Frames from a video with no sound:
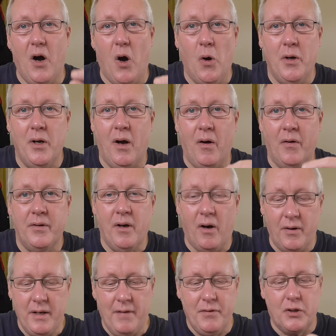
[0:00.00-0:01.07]
on, on,
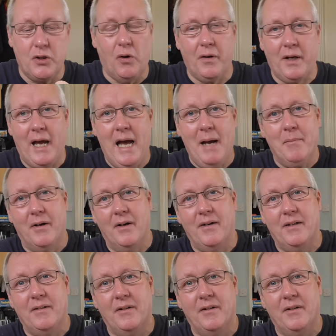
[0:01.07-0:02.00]
on if you cock the hammer